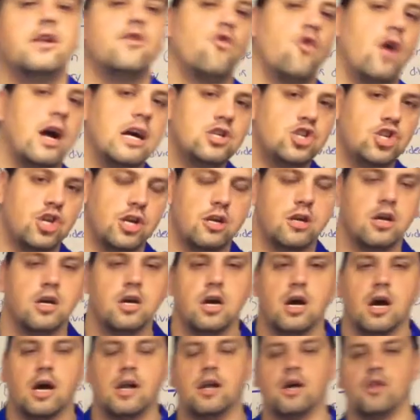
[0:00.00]
in Russian.
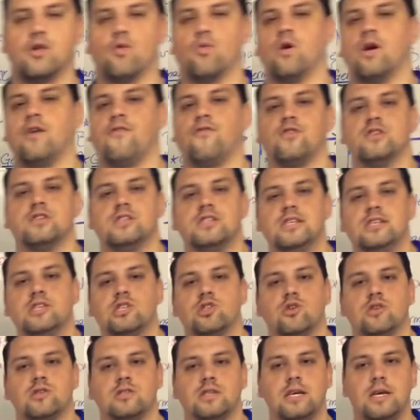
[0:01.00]
Another word for
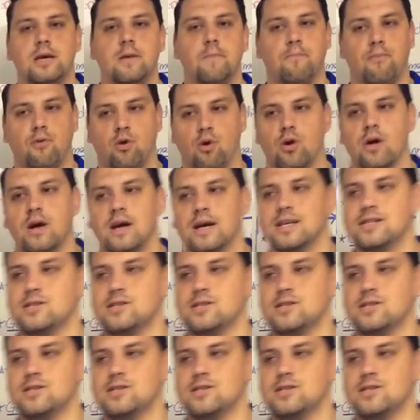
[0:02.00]
Caesar is emperor.